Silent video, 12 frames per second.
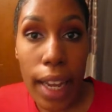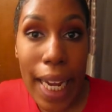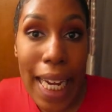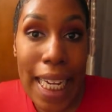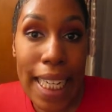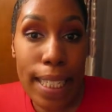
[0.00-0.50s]

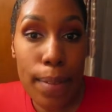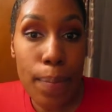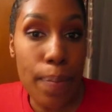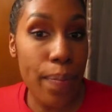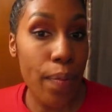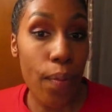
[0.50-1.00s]
And
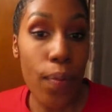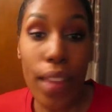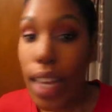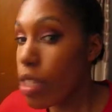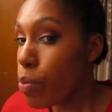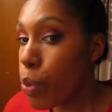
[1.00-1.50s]

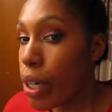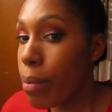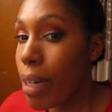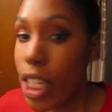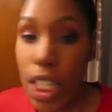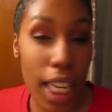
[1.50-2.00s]
that's pretty
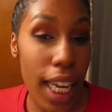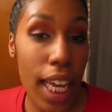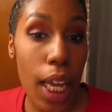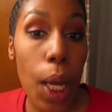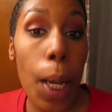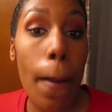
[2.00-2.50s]
much
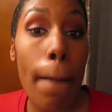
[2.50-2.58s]
it.